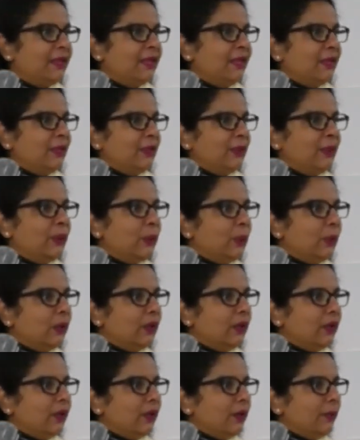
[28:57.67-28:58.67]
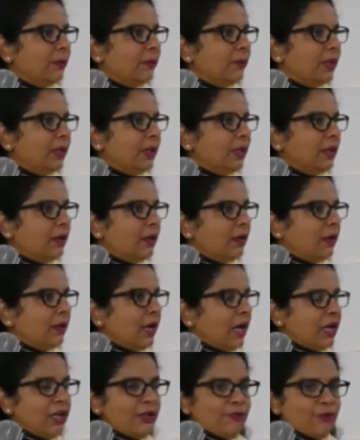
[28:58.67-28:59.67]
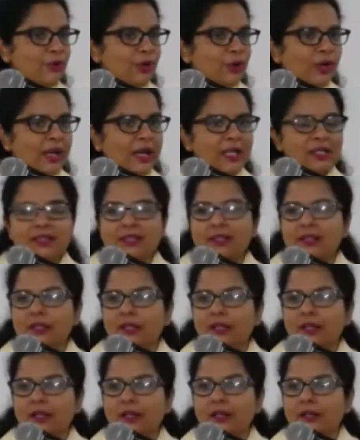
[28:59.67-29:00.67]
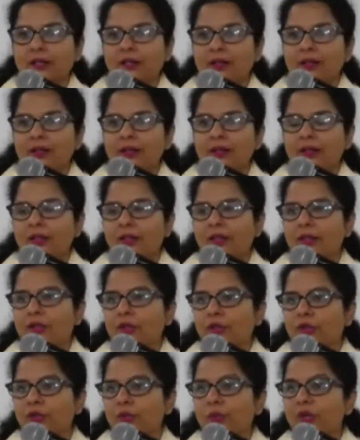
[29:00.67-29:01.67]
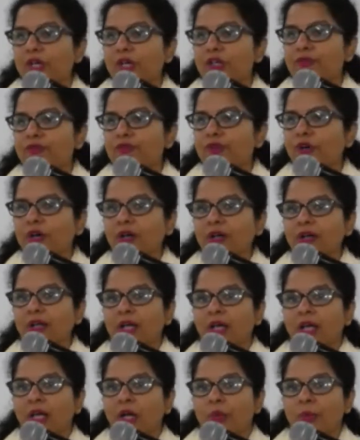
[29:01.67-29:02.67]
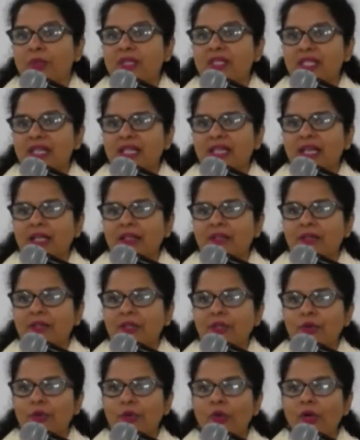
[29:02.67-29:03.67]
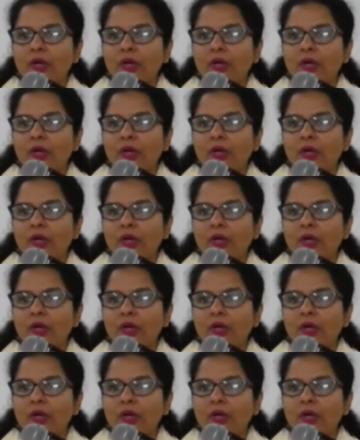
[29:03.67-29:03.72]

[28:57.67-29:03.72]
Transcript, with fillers: you know um, yeah and if you look at uh, uh, the word of god we see that you know